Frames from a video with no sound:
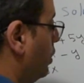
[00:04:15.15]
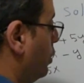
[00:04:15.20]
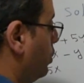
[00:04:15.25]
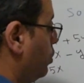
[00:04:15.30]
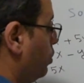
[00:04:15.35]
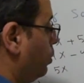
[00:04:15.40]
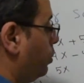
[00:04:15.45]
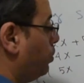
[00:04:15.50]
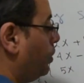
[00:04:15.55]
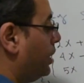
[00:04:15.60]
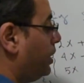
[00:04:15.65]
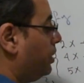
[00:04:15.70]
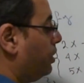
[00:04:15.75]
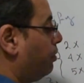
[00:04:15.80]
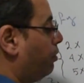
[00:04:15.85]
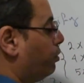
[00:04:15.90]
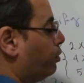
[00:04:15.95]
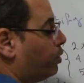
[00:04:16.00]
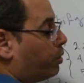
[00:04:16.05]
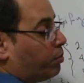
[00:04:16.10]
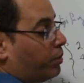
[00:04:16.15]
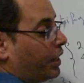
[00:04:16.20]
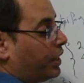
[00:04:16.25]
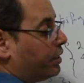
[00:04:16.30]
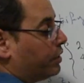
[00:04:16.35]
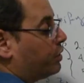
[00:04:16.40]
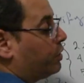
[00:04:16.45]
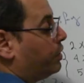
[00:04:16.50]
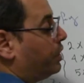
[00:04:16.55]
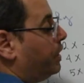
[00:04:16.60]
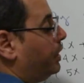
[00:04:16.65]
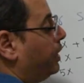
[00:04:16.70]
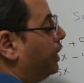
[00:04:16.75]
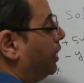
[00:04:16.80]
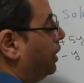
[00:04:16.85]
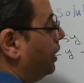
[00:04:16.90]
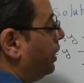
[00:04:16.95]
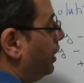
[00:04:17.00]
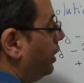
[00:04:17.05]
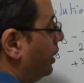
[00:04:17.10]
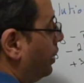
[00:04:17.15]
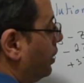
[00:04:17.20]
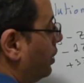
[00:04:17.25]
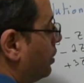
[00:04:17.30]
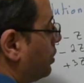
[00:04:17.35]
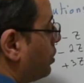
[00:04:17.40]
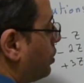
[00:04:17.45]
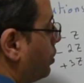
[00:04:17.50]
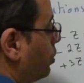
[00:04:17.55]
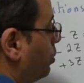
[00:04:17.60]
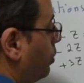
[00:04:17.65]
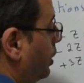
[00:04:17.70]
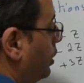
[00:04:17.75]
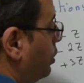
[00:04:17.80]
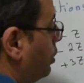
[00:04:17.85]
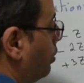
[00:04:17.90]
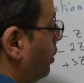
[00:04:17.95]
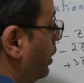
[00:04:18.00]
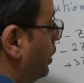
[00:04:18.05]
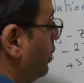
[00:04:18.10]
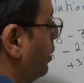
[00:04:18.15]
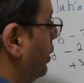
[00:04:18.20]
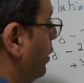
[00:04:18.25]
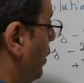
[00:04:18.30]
So 24 minus 3 is 21.